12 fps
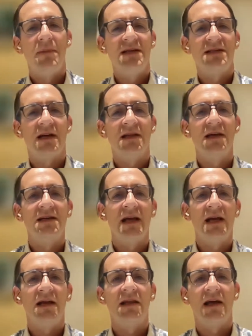based on the
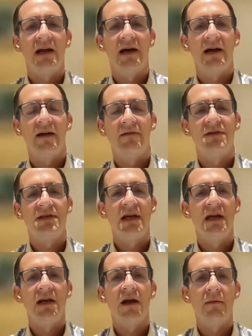data that I have
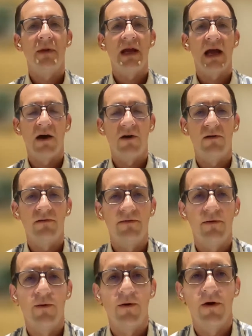seen coming out
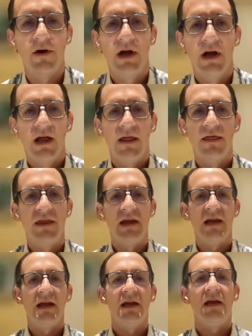for
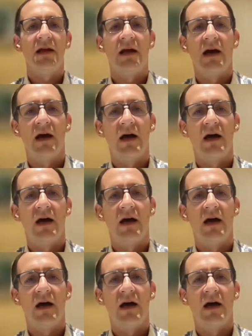the